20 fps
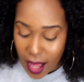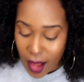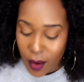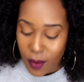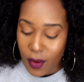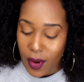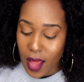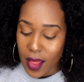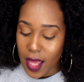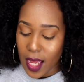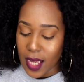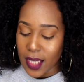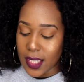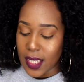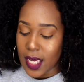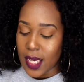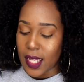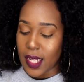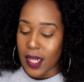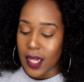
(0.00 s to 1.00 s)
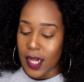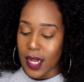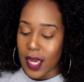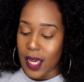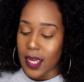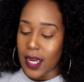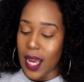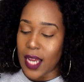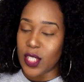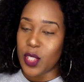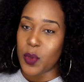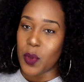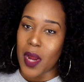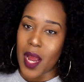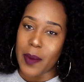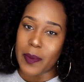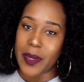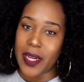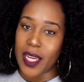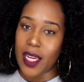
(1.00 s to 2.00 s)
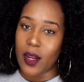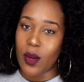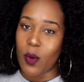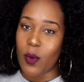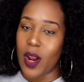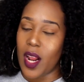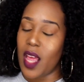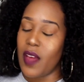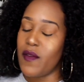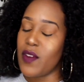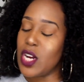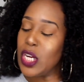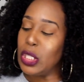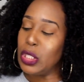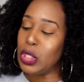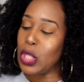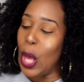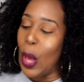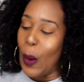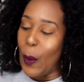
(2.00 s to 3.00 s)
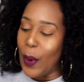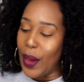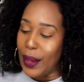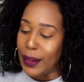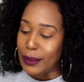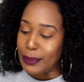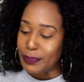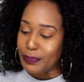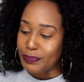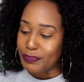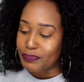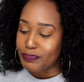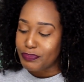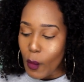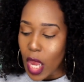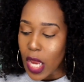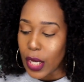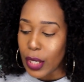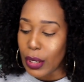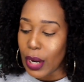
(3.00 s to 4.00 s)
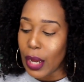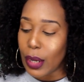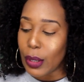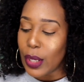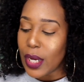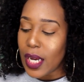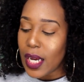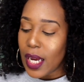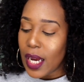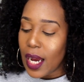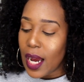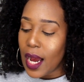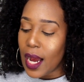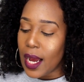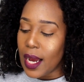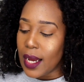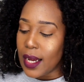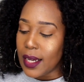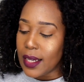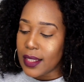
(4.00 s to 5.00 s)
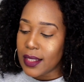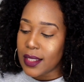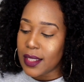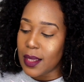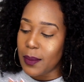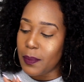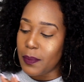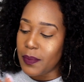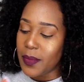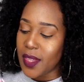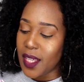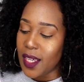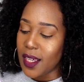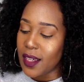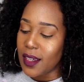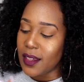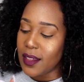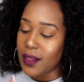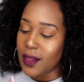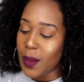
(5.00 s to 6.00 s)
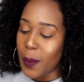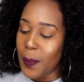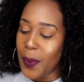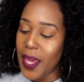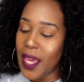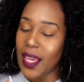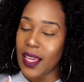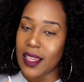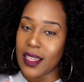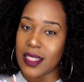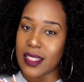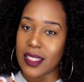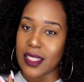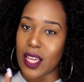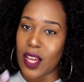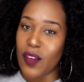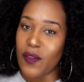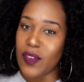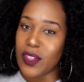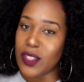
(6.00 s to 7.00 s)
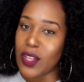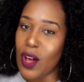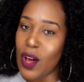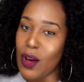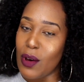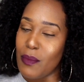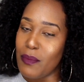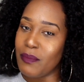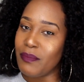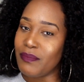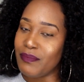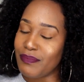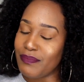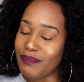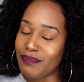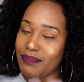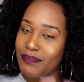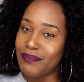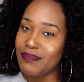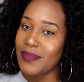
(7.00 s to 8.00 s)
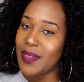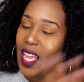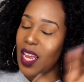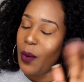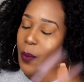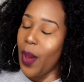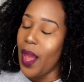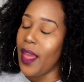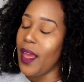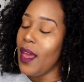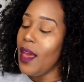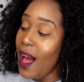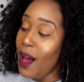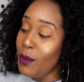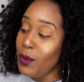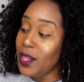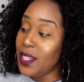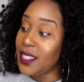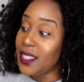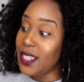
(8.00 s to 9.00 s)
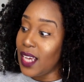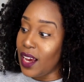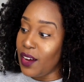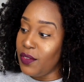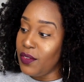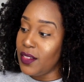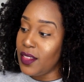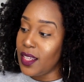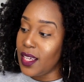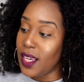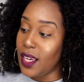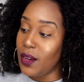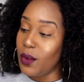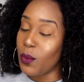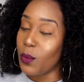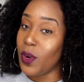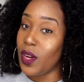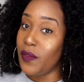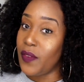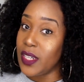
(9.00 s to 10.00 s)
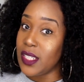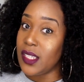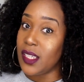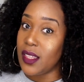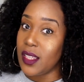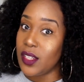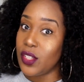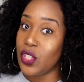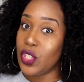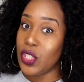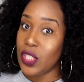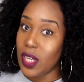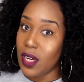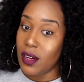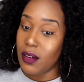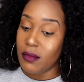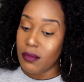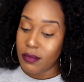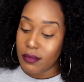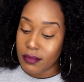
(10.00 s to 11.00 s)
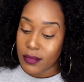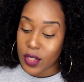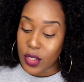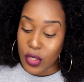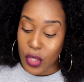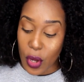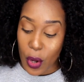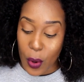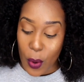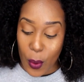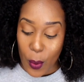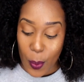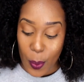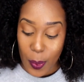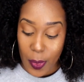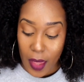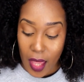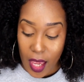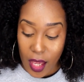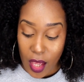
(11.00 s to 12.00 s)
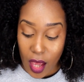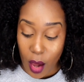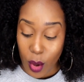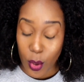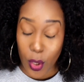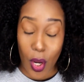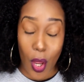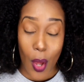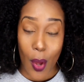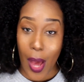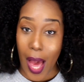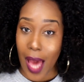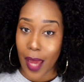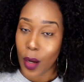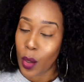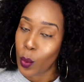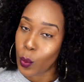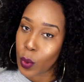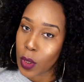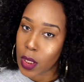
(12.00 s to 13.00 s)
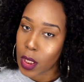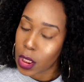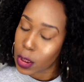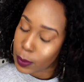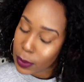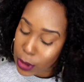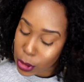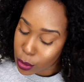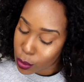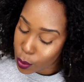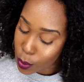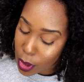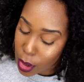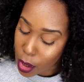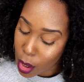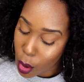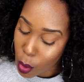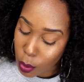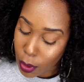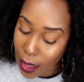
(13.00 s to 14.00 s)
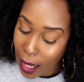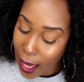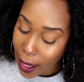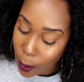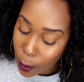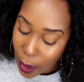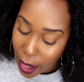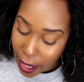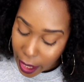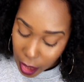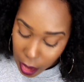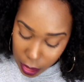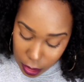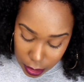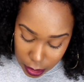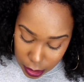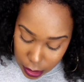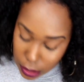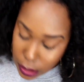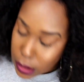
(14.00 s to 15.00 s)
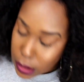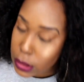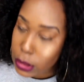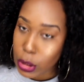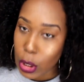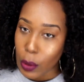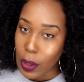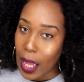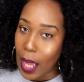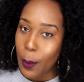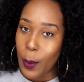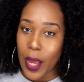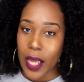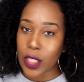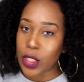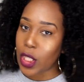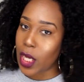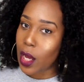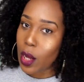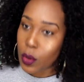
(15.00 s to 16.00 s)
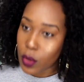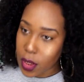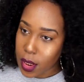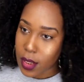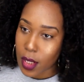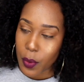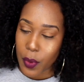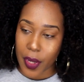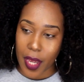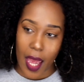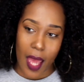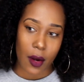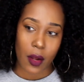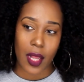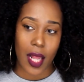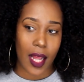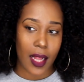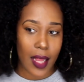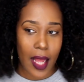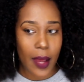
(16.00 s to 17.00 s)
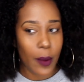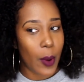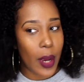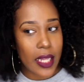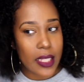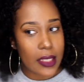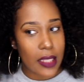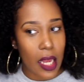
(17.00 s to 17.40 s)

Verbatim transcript: Now, like I said, like I dropped it or whatever. So, um, you know, uh, the, the, the pink and stuff is all anyway i would definitely revisit this gel so and y'all know i don't really be doing no lightweight no lightweight gels so okay i don't like lightweight